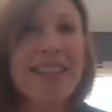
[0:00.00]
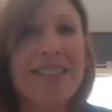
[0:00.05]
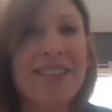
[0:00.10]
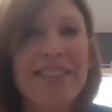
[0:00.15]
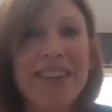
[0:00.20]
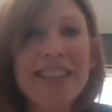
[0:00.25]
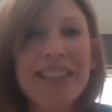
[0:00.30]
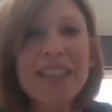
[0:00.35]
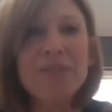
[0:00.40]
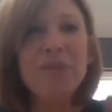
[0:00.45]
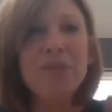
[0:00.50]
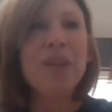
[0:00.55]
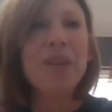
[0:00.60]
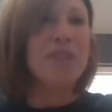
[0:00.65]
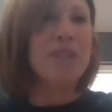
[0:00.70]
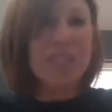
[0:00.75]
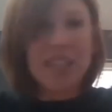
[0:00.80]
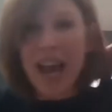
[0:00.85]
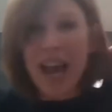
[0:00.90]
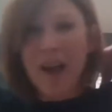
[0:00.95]
We
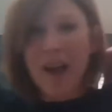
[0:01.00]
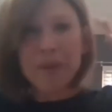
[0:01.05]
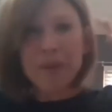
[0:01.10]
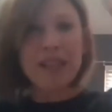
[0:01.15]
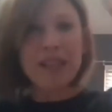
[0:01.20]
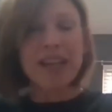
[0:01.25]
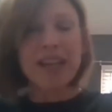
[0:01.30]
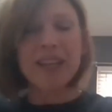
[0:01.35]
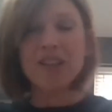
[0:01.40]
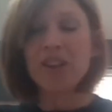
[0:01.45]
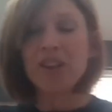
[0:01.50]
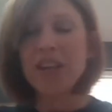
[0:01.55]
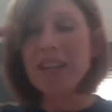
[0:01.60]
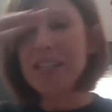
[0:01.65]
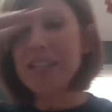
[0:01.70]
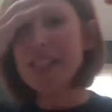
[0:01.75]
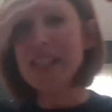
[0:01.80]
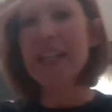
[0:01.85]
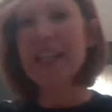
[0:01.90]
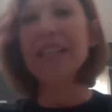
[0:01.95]
were tapping like
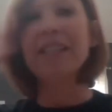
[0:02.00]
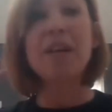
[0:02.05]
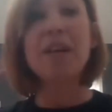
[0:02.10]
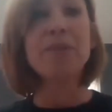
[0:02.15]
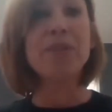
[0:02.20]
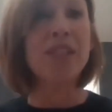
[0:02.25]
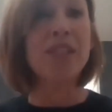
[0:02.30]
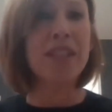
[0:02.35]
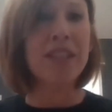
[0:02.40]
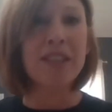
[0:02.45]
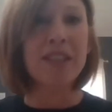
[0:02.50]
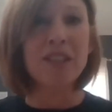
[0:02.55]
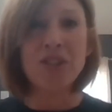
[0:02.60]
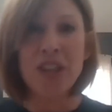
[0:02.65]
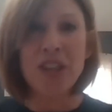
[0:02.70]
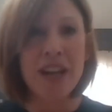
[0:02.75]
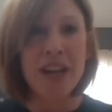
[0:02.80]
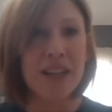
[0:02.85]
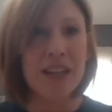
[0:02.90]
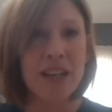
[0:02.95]
crazy as I was sitting in the
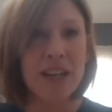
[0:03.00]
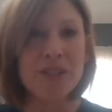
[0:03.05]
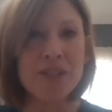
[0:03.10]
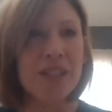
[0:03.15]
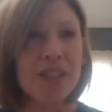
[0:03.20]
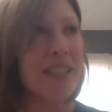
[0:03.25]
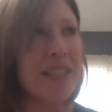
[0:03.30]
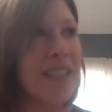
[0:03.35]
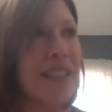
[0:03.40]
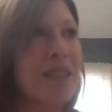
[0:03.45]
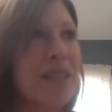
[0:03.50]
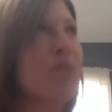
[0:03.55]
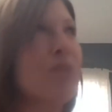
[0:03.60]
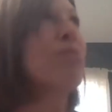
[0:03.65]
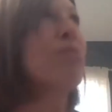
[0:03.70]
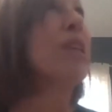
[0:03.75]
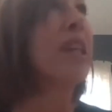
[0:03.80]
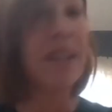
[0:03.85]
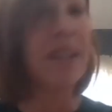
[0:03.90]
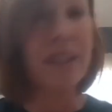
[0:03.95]
chair, and I was like, this is
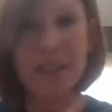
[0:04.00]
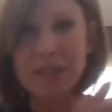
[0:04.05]
weird.